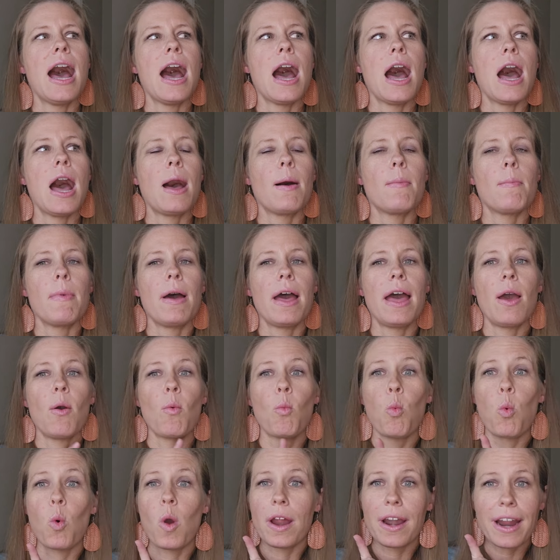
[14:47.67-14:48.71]
Um,
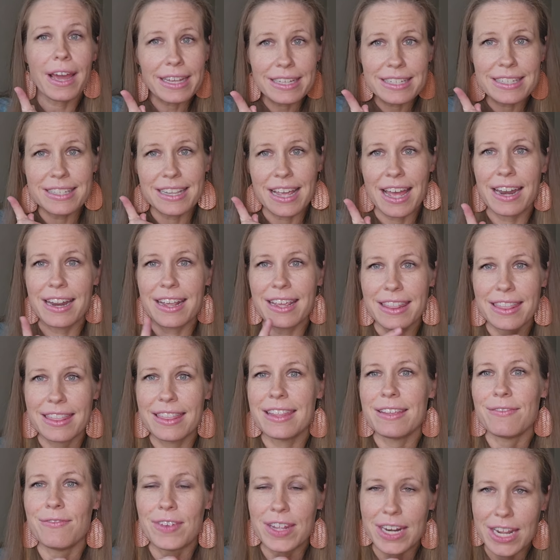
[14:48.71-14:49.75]
what I said in
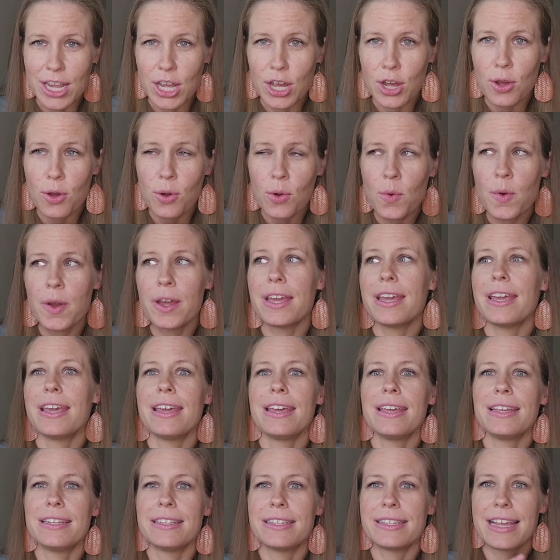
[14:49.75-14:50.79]
the video
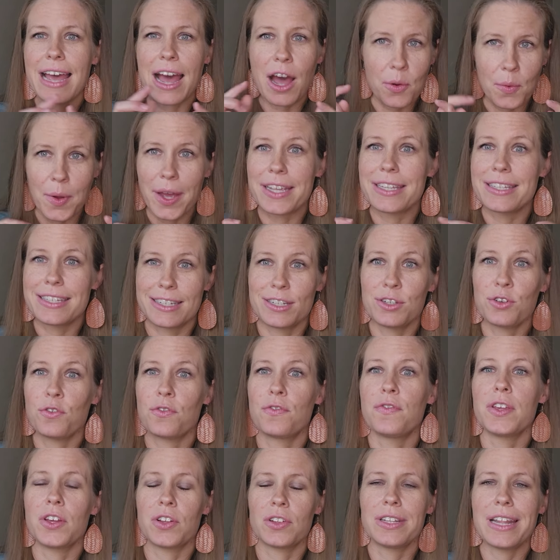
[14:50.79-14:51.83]
is how I still
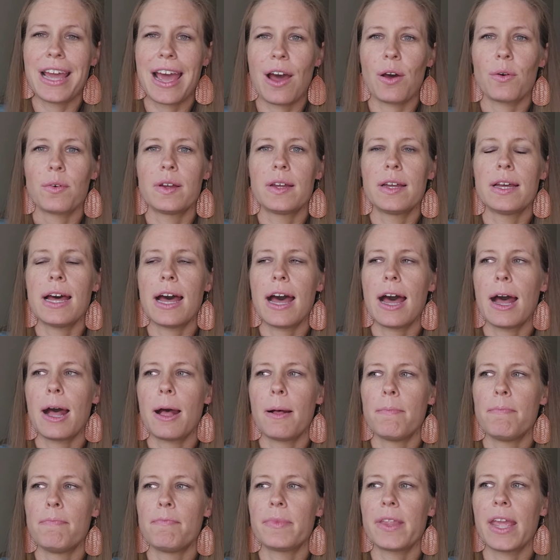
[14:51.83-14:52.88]
feel now.
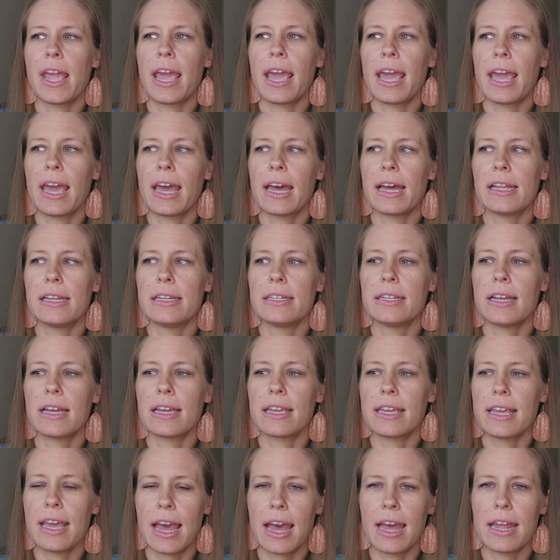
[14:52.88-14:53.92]
Um, and
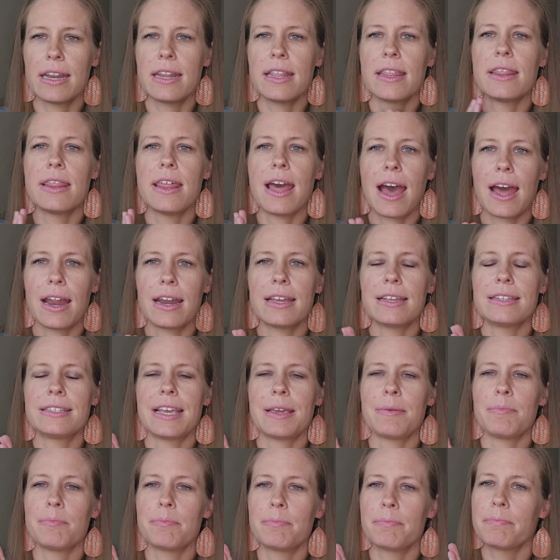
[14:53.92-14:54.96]
again, that is
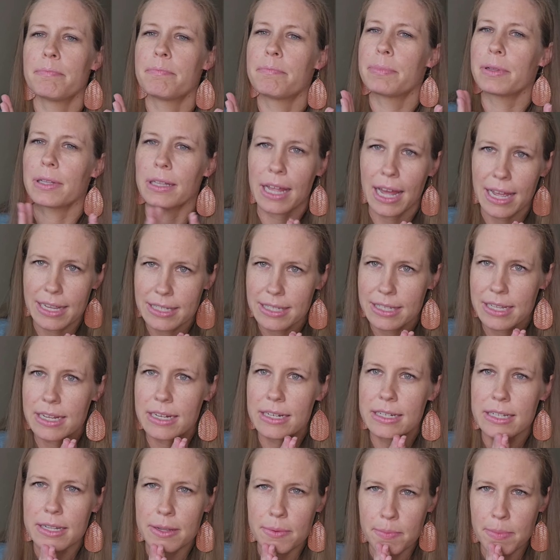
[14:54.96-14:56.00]
a
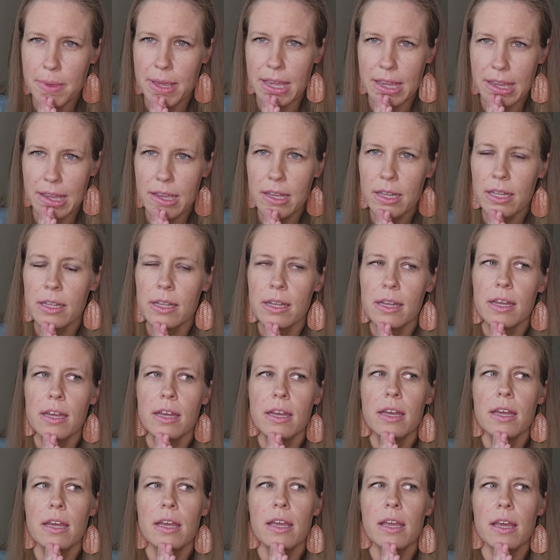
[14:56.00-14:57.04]
blessing to me,
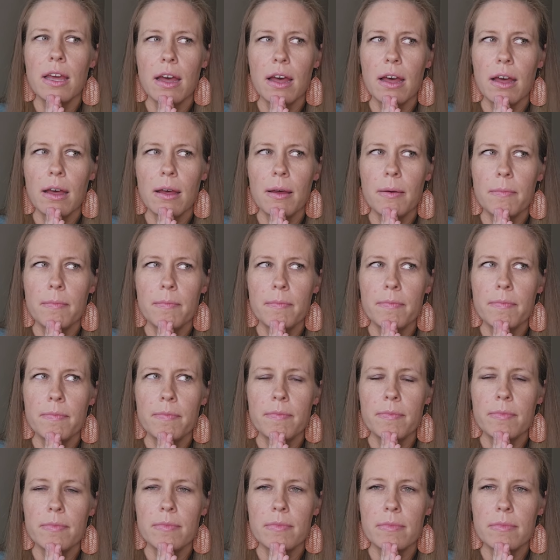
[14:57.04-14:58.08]
um,
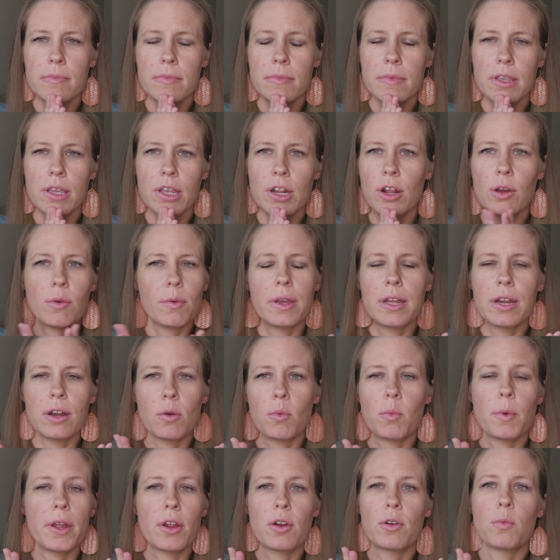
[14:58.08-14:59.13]
you know, in a
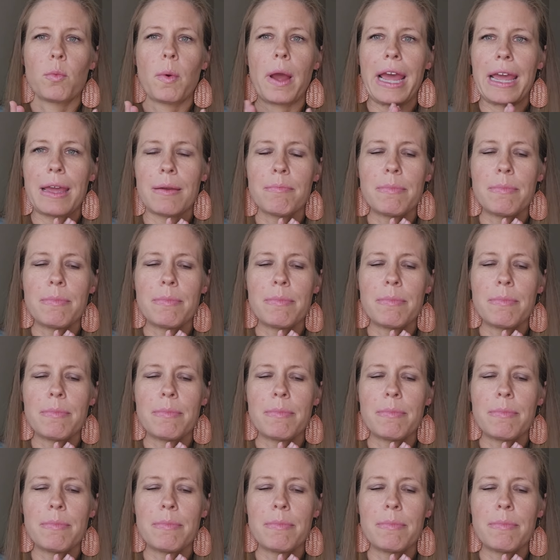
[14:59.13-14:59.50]
weird way,